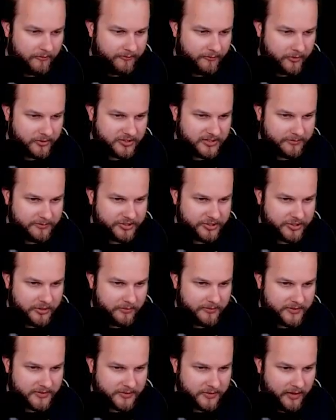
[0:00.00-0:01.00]
for. So let me show
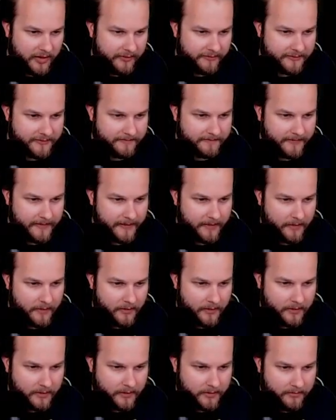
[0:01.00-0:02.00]
this off.
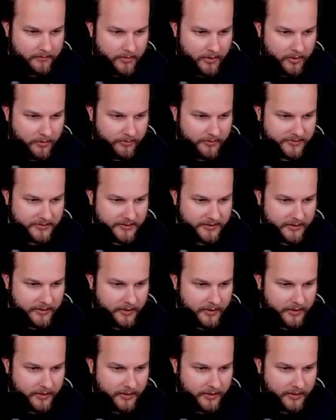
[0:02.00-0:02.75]
Mario Bros, get the hell